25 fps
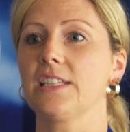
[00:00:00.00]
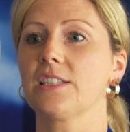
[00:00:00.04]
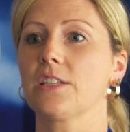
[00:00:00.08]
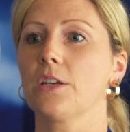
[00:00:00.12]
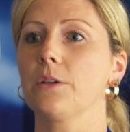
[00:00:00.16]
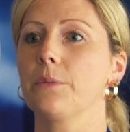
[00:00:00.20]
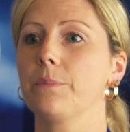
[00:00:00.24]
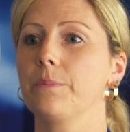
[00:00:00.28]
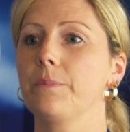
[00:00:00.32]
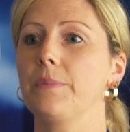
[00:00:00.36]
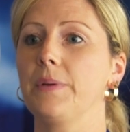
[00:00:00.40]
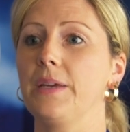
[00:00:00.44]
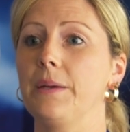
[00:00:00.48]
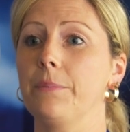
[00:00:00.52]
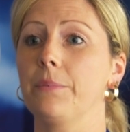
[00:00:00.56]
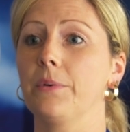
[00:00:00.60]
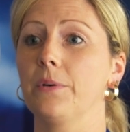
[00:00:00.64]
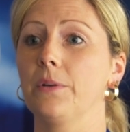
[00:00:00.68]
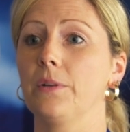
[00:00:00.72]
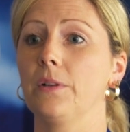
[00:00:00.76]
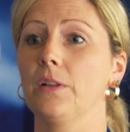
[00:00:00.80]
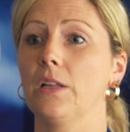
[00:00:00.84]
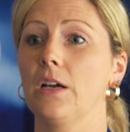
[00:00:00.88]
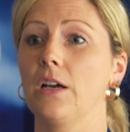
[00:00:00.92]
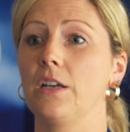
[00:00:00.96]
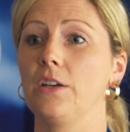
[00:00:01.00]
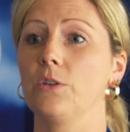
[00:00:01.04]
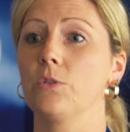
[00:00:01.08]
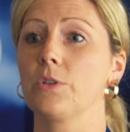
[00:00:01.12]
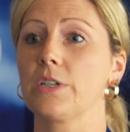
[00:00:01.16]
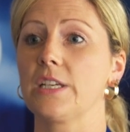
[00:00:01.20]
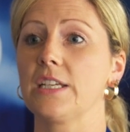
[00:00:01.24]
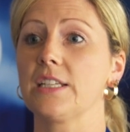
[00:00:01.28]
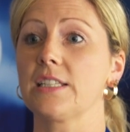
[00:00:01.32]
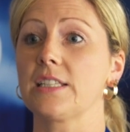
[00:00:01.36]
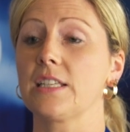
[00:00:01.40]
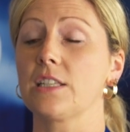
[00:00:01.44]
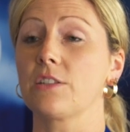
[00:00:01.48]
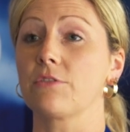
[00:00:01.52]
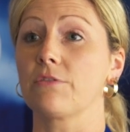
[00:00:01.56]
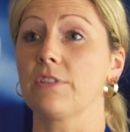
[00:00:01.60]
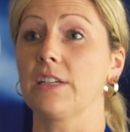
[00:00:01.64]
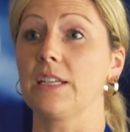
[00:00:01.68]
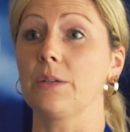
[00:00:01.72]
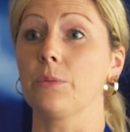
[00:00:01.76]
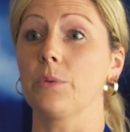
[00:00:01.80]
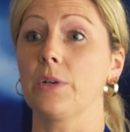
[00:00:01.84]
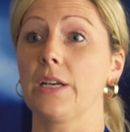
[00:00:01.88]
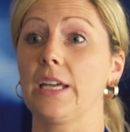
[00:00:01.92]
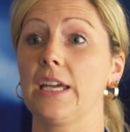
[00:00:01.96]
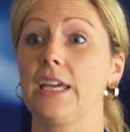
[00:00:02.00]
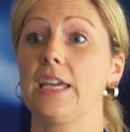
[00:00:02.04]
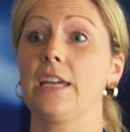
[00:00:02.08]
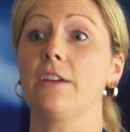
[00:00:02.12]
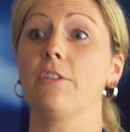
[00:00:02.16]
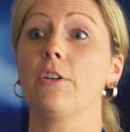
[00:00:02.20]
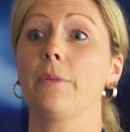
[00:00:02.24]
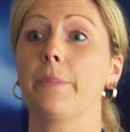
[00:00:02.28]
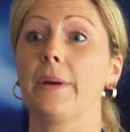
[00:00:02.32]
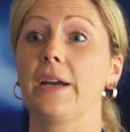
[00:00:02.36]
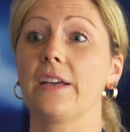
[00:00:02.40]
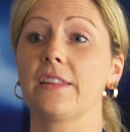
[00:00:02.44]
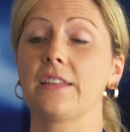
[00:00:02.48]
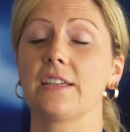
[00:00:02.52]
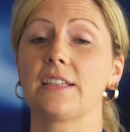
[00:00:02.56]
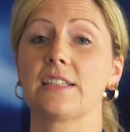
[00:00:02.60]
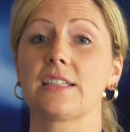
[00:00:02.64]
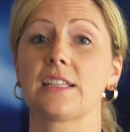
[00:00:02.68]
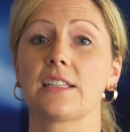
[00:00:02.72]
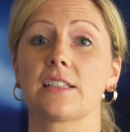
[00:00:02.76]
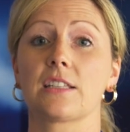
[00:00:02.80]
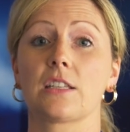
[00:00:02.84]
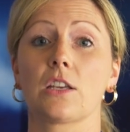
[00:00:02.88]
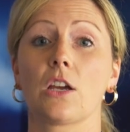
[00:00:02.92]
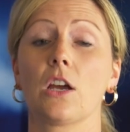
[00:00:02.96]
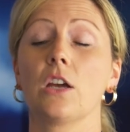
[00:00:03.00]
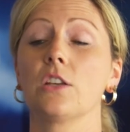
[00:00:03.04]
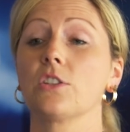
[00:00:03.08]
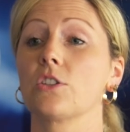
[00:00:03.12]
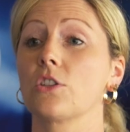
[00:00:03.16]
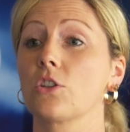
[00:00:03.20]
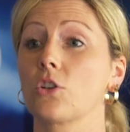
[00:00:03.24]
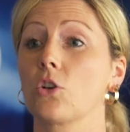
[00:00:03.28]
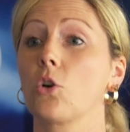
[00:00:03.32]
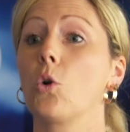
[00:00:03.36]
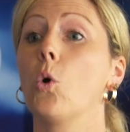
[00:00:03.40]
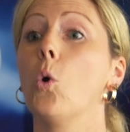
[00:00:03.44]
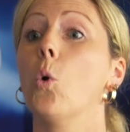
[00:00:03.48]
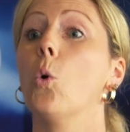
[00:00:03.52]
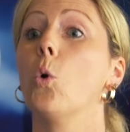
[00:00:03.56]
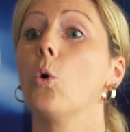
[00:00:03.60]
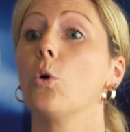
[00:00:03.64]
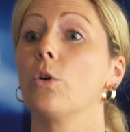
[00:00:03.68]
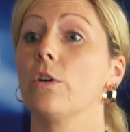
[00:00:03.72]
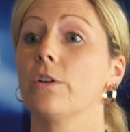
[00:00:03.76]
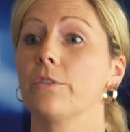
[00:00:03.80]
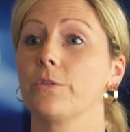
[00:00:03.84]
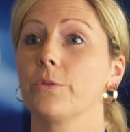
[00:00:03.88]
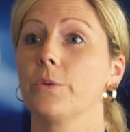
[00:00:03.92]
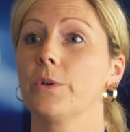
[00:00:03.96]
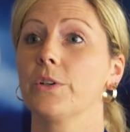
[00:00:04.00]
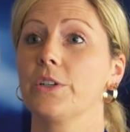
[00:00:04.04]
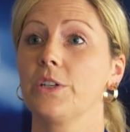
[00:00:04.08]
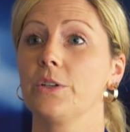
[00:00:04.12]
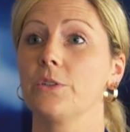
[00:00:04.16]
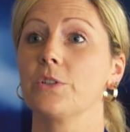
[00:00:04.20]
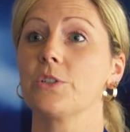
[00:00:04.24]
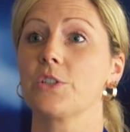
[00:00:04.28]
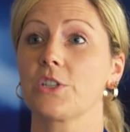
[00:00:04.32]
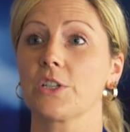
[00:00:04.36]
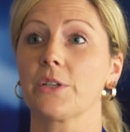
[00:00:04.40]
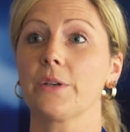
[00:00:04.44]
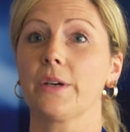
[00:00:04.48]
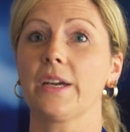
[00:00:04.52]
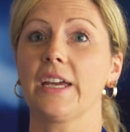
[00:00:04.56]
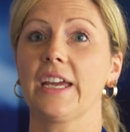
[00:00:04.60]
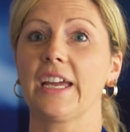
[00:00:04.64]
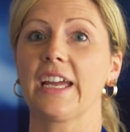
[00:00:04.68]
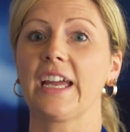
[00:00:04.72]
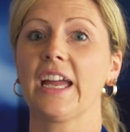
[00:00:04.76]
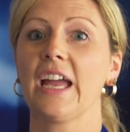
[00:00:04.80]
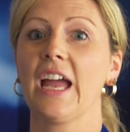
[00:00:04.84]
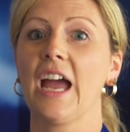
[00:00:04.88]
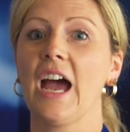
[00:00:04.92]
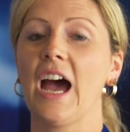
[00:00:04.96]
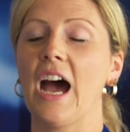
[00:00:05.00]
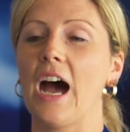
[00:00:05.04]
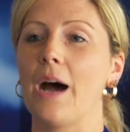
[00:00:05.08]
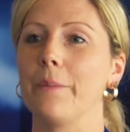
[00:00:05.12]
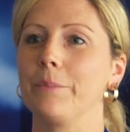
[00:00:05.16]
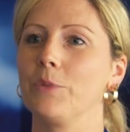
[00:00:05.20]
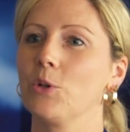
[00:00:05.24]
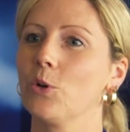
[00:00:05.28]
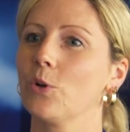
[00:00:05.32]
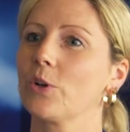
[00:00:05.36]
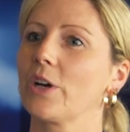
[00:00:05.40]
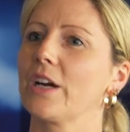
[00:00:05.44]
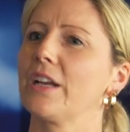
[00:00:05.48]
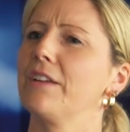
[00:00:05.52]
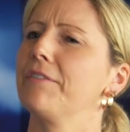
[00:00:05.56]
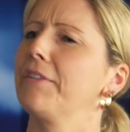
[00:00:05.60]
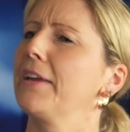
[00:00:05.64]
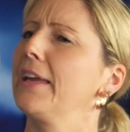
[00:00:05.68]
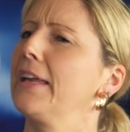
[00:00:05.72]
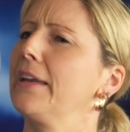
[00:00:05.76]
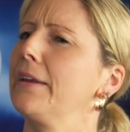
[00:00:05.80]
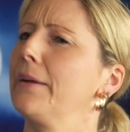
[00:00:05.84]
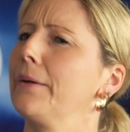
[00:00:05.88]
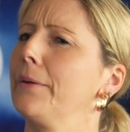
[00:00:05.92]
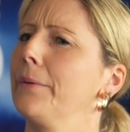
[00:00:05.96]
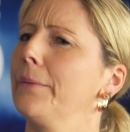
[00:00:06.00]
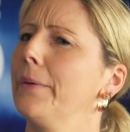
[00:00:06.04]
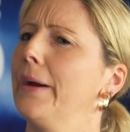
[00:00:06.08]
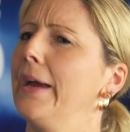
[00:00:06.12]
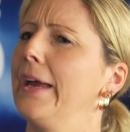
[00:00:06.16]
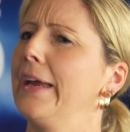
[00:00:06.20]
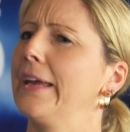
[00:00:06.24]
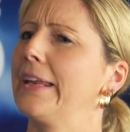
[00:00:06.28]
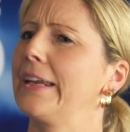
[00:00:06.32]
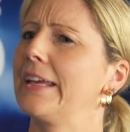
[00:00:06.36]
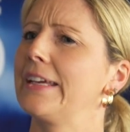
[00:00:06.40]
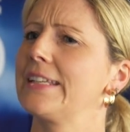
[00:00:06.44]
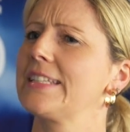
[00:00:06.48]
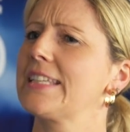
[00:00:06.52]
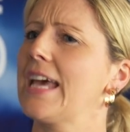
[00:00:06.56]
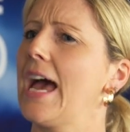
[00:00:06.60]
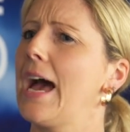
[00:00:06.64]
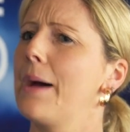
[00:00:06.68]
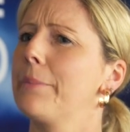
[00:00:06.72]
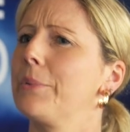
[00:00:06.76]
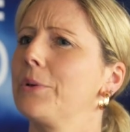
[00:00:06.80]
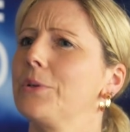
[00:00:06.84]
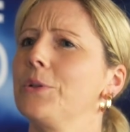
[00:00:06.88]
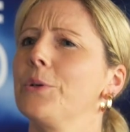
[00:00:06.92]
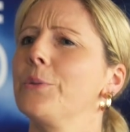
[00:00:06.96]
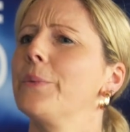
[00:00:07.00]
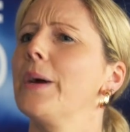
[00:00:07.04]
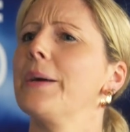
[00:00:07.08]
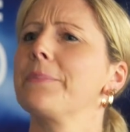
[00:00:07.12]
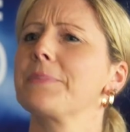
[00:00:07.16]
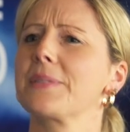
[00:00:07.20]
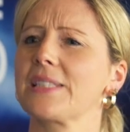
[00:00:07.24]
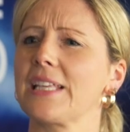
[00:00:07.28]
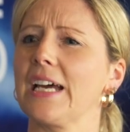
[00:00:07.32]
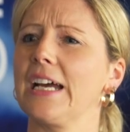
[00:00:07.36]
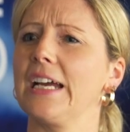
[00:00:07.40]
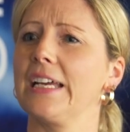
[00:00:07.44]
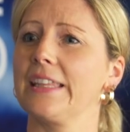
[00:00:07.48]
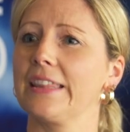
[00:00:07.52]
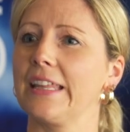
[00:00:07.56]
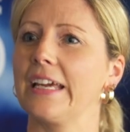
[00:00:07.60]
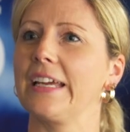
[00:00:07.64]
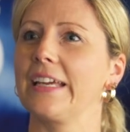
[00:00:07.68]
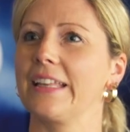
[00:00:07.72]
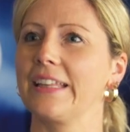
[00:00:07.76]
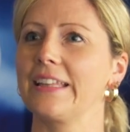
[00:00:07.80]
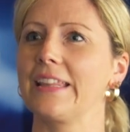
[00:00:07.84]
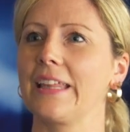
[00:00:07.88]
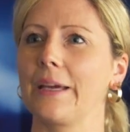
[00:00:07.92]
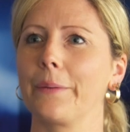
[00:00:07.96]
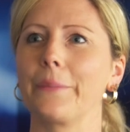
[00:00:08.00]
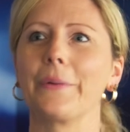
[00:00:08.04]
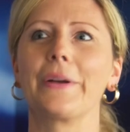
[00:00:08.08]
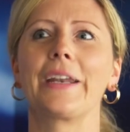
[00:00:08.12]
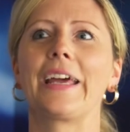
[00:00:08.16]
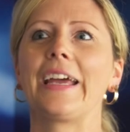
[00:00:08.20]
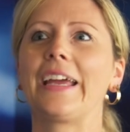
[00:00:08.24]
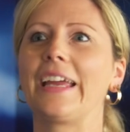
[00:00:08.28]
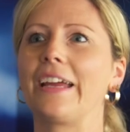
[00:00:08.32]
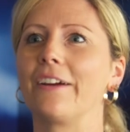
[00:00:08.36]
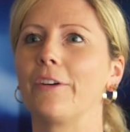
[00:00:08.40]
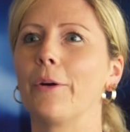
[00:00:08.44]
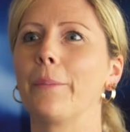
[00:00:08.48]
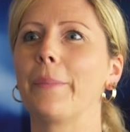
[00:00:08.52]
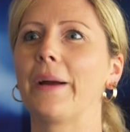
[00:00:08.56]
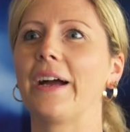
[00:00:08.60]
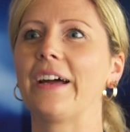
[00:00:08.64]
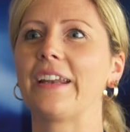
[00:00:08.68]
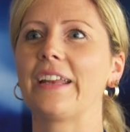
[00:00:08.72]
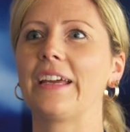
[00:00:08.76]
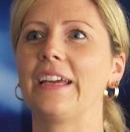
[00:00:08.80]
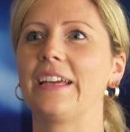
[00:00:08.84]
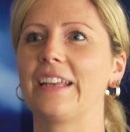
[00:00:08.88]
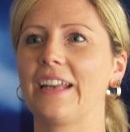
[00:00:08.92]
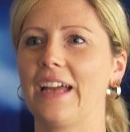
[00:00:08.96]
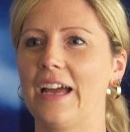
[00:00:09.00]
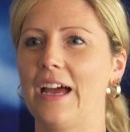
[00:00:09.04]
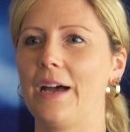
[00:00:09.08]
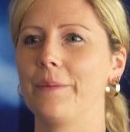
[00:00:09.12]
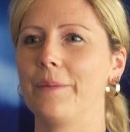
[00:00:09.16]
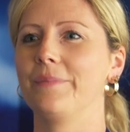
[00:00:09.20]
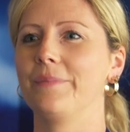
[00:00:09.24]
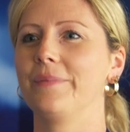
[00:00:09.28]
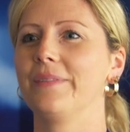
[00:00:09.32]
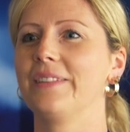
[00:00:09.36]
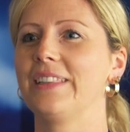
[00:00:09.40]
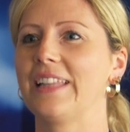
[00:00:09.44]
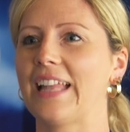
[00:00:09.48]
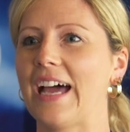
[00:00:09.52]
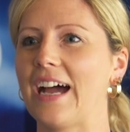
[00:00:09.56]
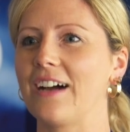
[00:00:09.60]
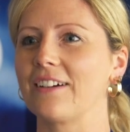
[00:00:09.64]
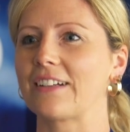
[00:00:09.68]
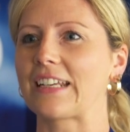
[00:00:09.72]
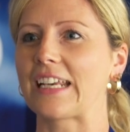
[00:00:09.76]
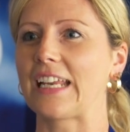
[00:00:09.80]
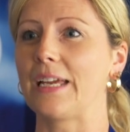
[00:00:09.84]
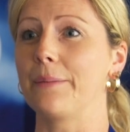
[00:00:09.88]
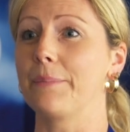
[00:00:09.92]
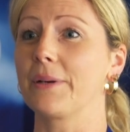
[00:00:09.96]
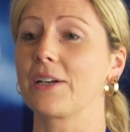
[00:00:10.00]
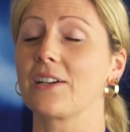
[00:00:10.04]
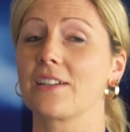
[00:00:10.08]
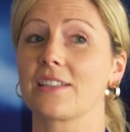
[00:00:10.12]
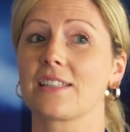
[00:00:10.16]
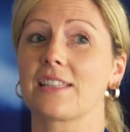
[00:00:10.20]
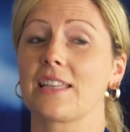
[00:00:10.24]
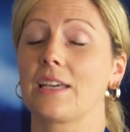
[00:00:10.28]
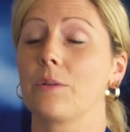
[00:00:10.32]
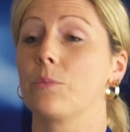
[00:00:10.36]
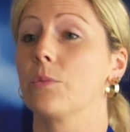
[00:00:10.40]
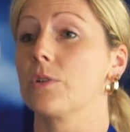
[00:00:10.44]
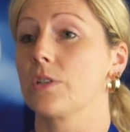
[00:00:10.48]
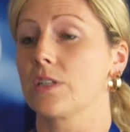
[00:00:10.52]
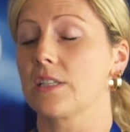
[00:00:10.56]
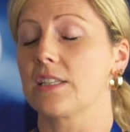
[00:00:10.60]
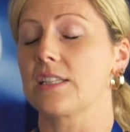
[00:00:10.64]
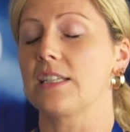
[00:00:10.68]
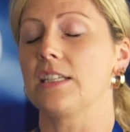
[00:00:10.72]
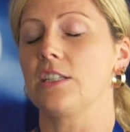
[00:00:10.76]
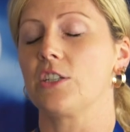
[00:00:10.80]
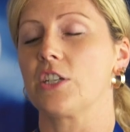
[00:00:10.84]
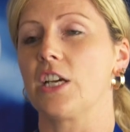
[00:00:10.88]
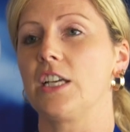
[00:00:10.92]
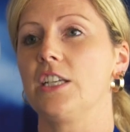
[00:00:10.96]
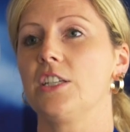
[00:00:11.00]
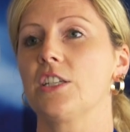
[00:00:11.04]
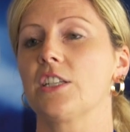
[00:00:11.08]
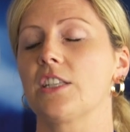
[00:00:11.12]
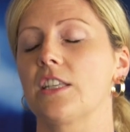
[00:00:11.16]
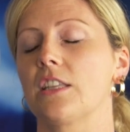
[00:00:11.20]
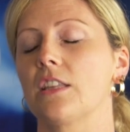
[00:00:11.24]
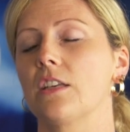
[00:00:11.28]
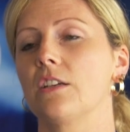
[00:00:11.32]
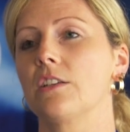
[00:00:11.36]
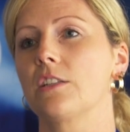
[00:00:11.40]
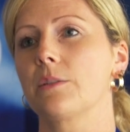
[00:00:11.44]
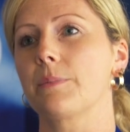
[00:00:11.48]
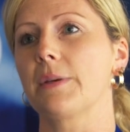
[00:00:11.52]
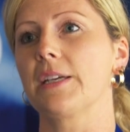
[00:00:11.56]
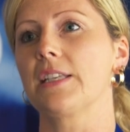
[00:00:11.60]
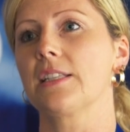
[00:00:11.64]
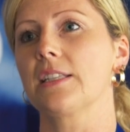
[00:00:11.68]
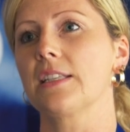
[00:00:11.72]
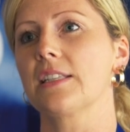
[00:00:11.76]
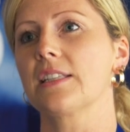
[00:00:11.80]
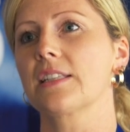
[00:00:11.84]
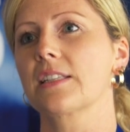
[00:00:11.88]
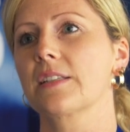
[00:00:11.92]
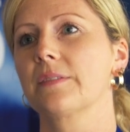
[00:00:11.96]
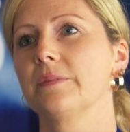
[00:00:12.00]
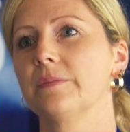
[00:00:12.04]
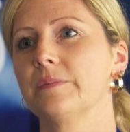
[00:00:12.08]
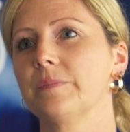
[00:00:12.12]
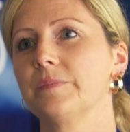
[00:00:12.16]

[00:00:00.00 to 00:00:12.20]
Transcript: So people and audiences really want to hear about this as the core of what you're doing, not kind of hidden away in a tab on your website. They want to hear about it loudly because they want to see changes in those spaces.